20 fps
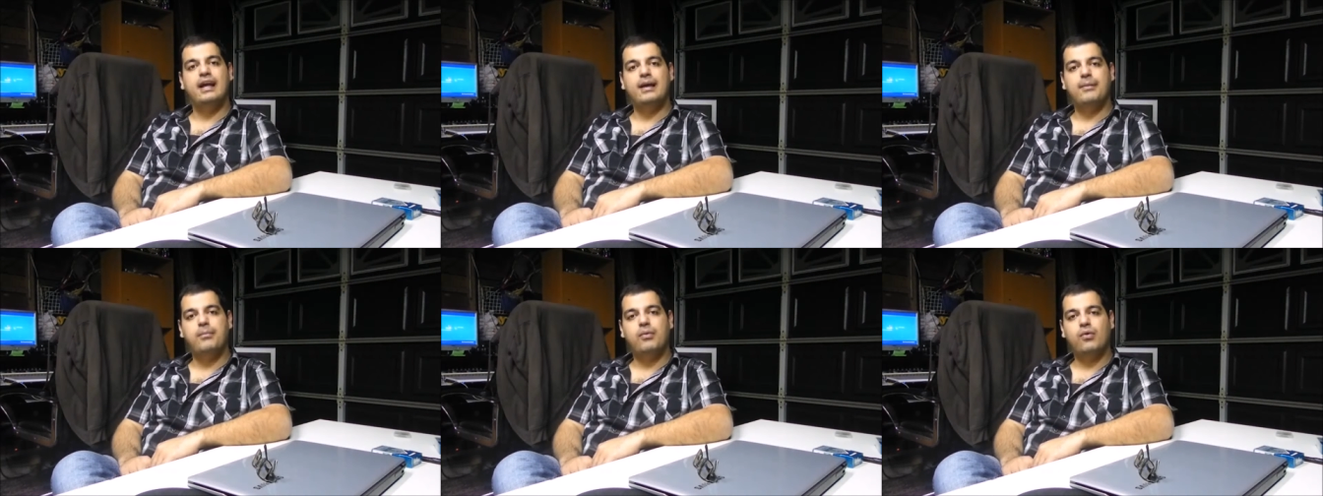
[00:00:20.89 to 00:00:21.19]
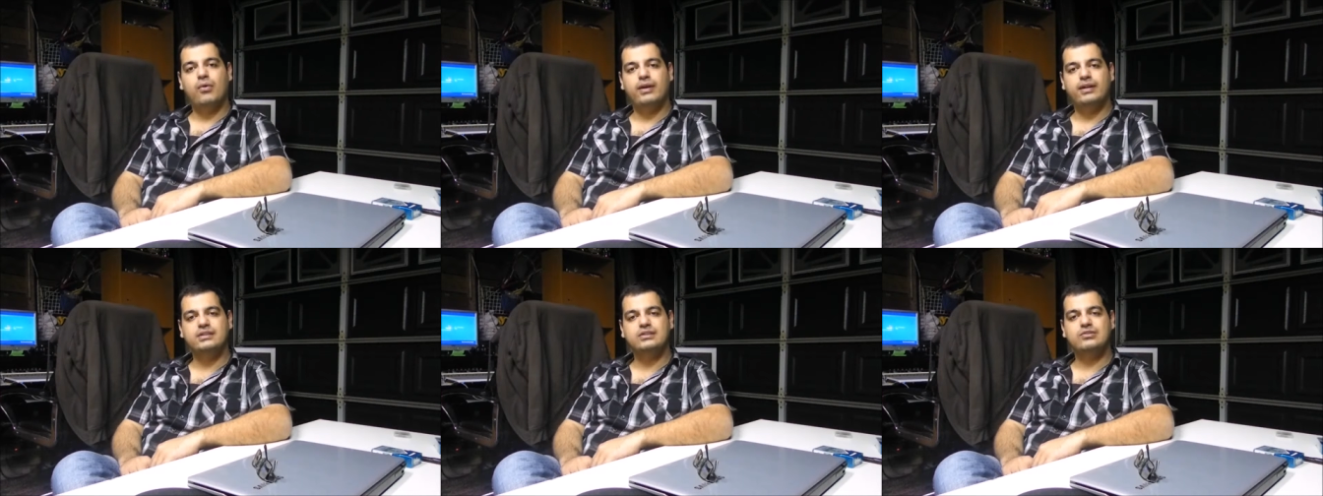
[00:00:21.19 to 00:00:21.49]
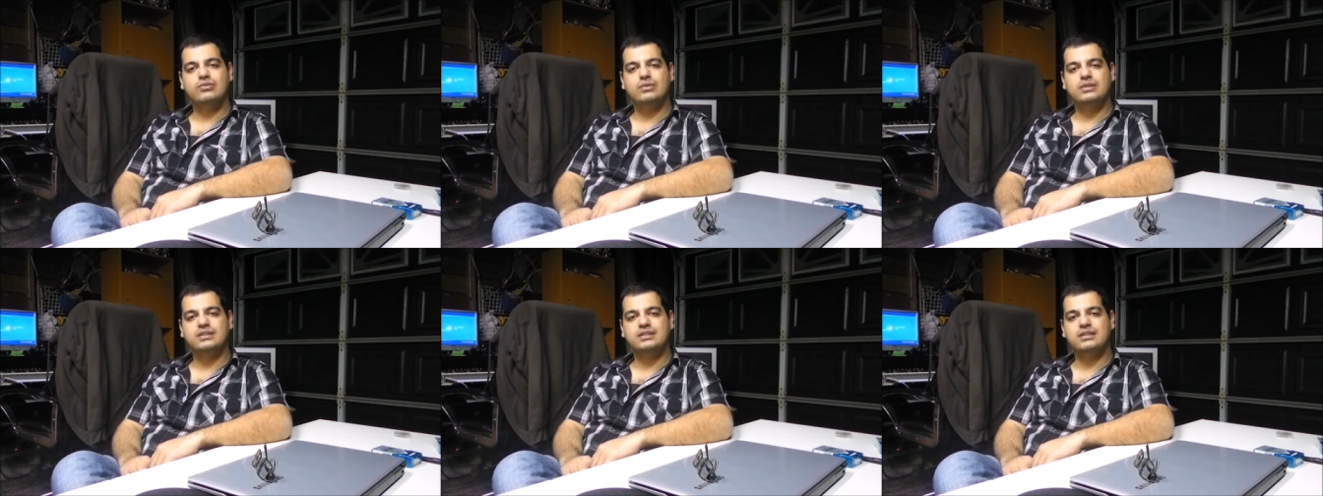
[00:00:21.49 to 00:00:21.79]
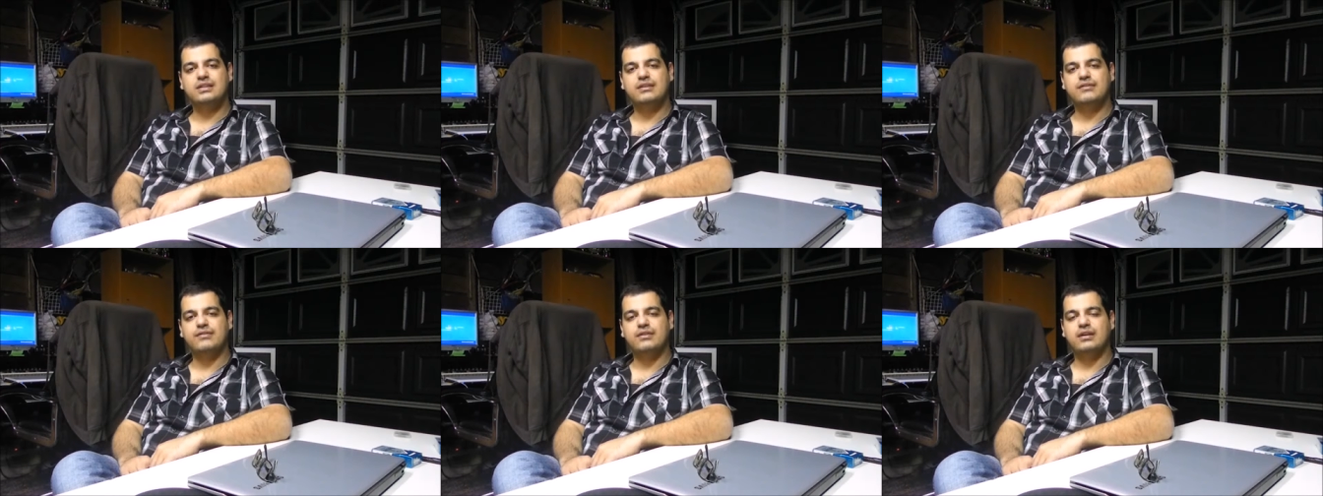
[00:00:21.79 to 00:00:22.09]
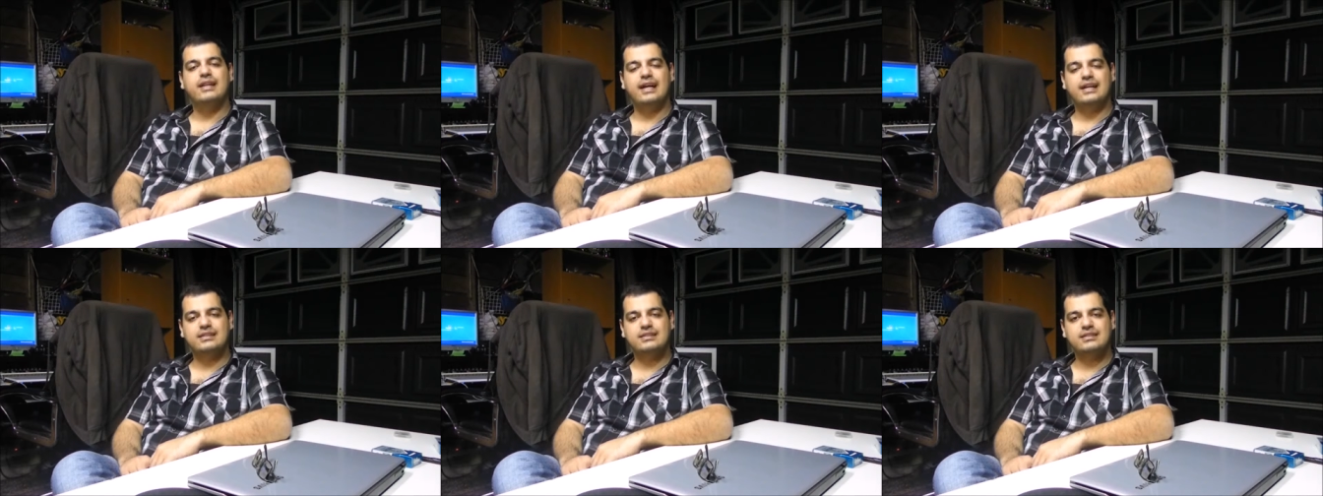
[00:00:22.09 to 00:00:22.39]
It points to a server.
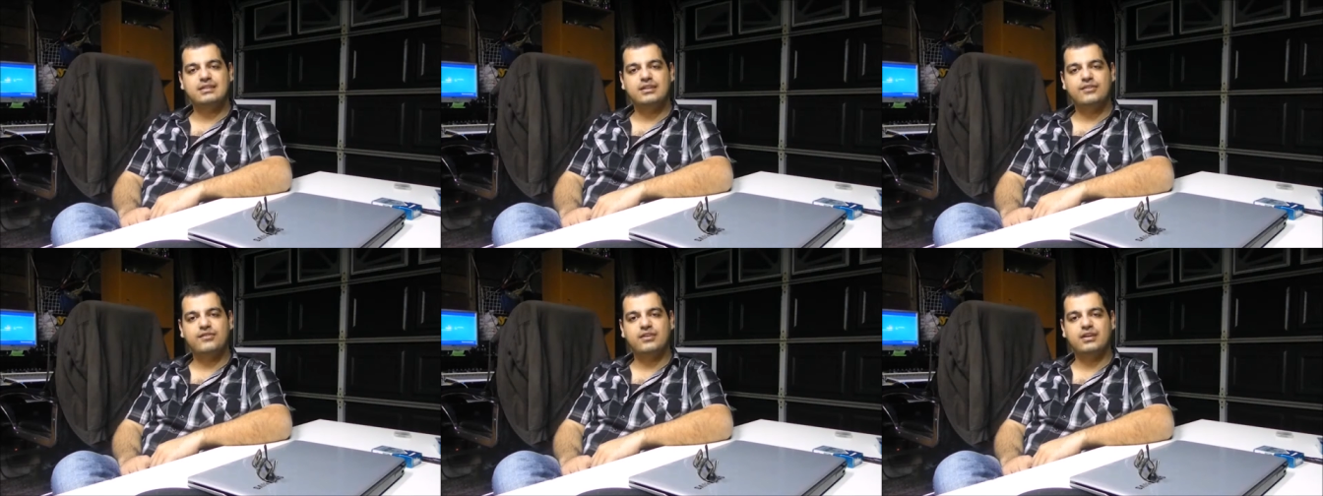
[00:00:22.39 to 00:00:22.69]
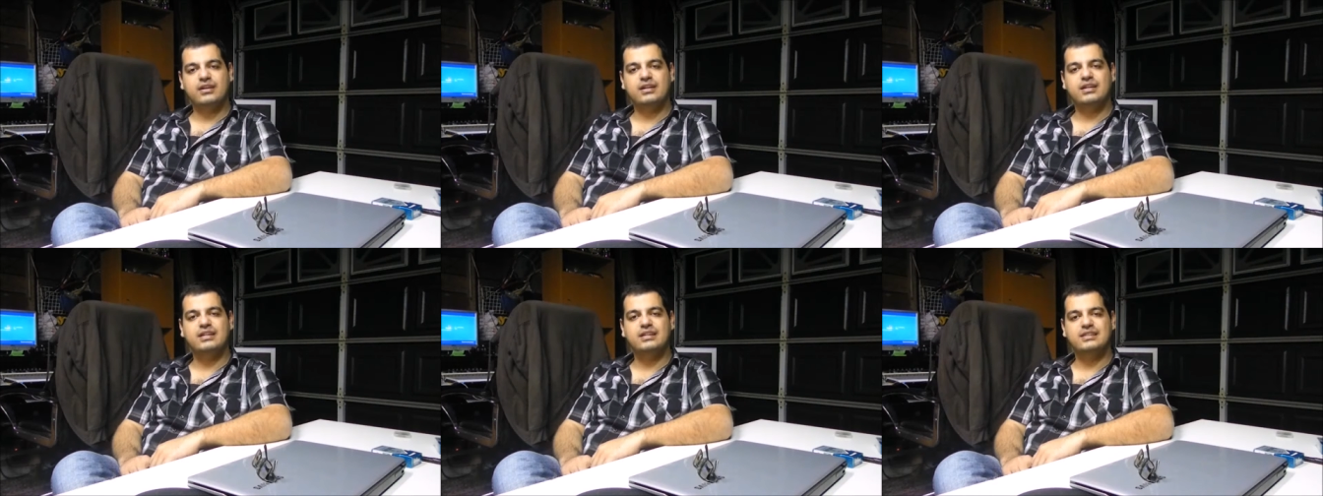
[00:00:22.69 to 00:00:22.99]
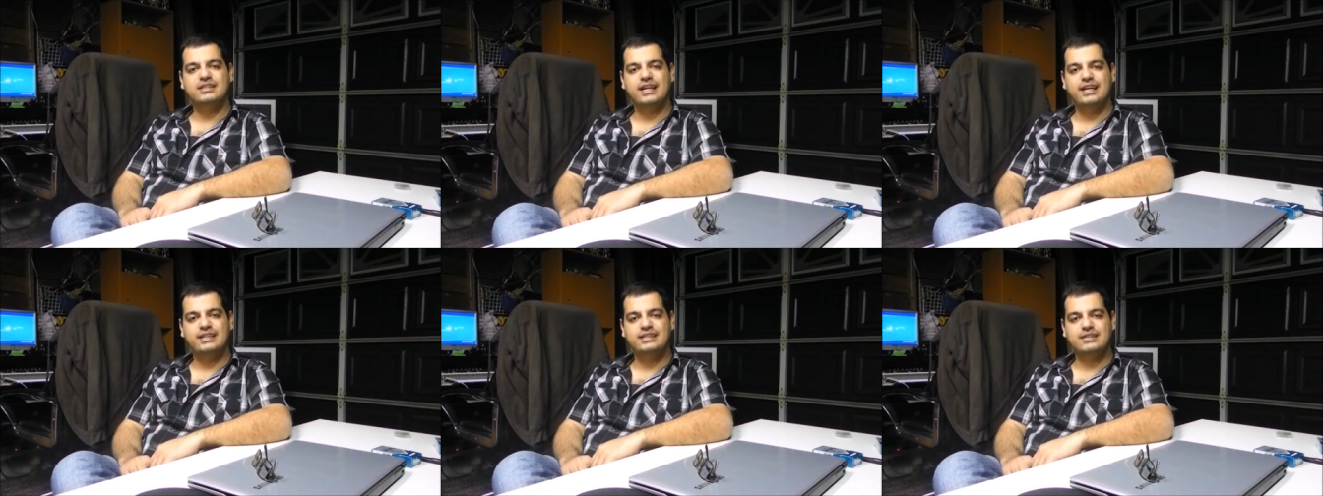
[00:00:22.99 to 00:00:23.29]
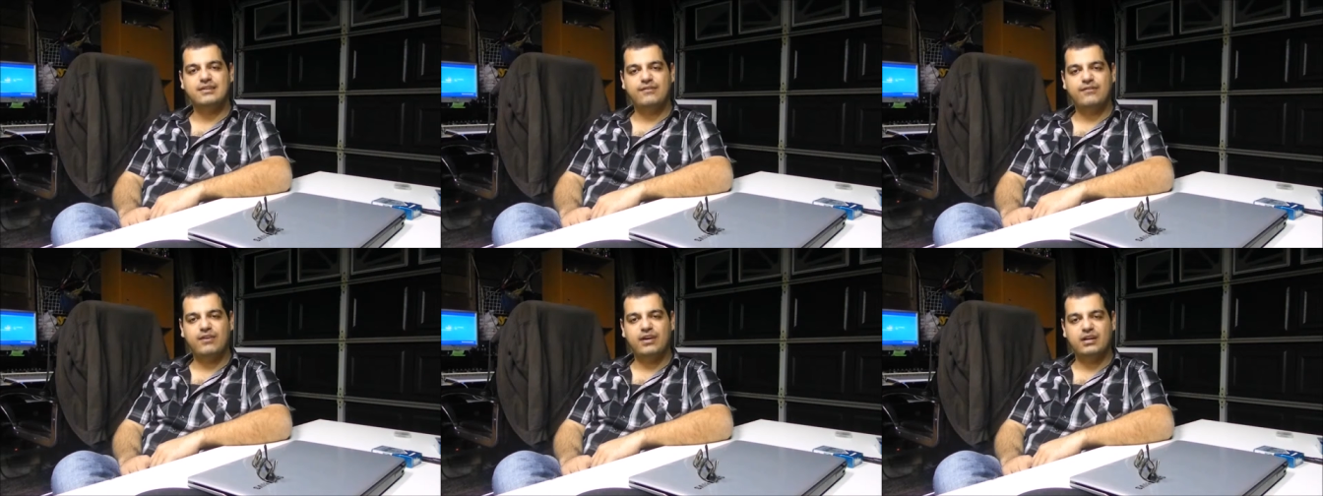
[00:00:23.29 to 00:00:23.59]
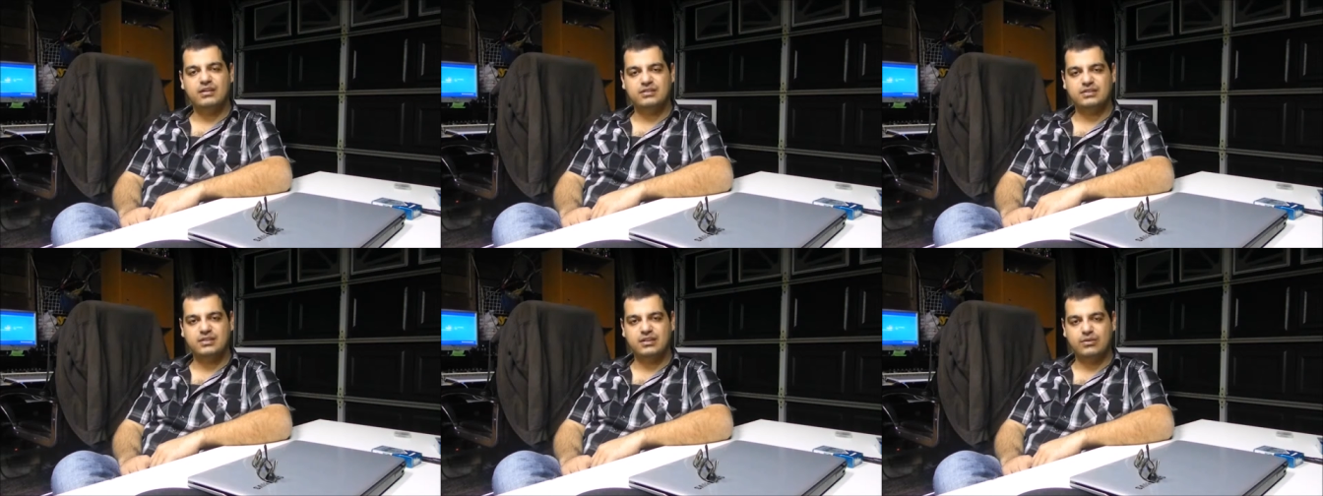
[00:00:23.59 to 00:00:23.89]
That server contains the
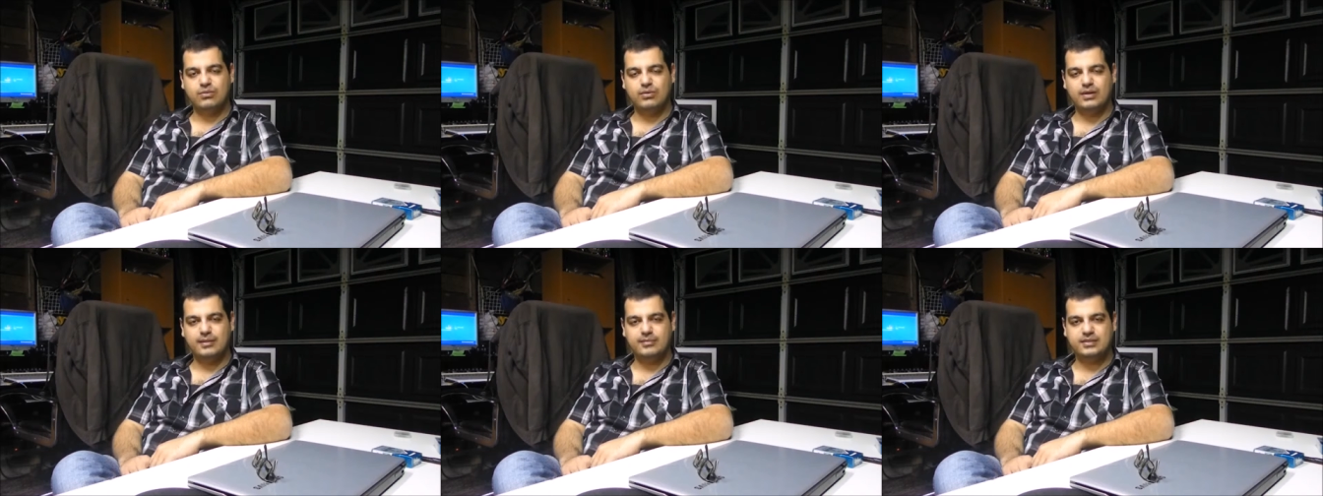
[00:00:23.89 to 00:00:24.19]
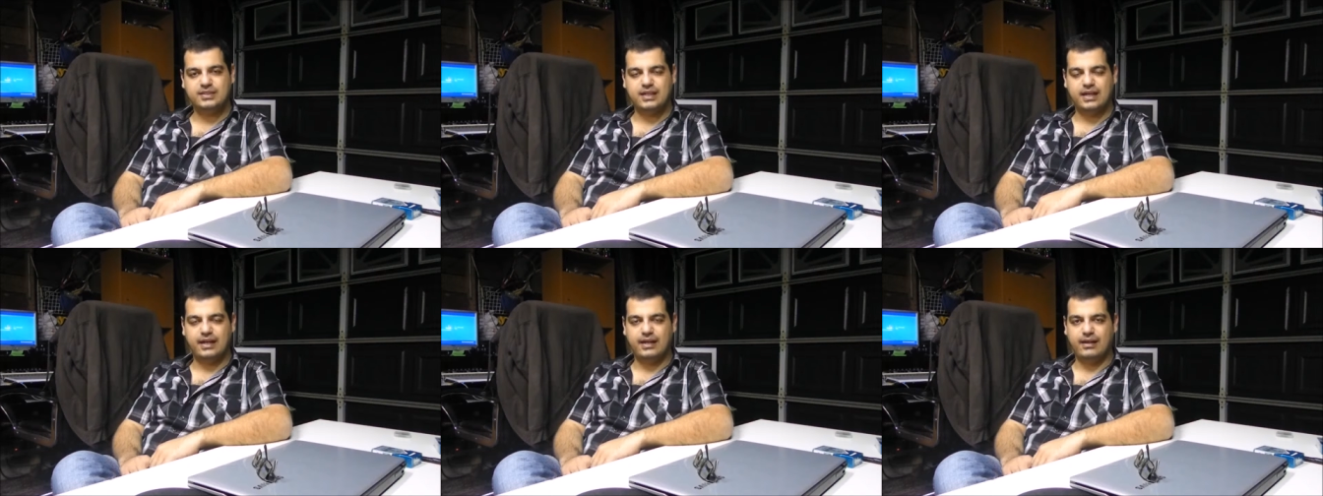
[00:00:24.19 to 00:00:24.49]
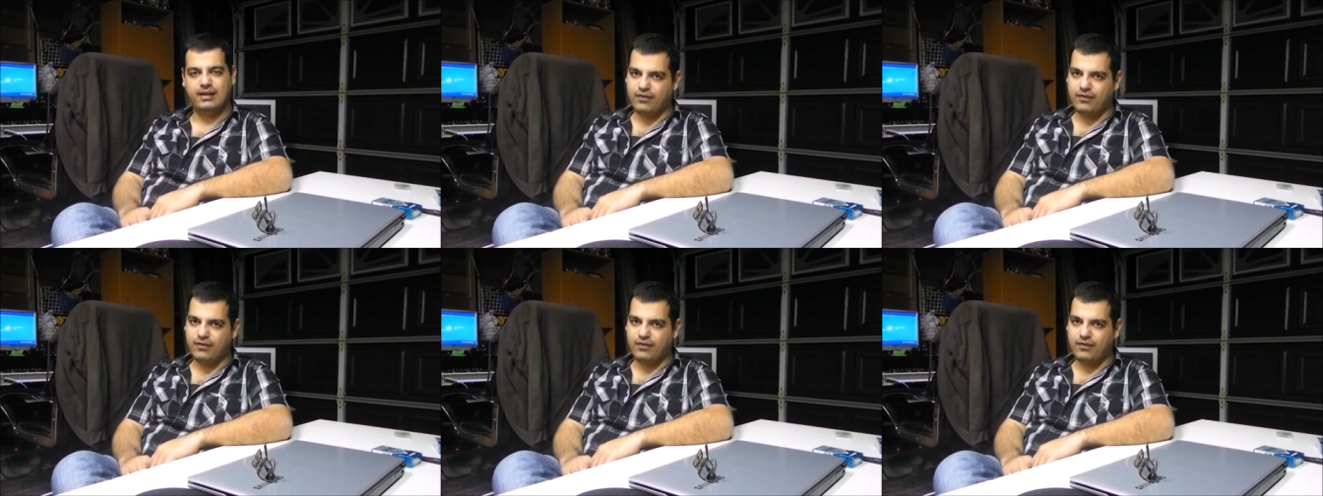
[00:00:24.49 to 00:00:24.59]
files to the website.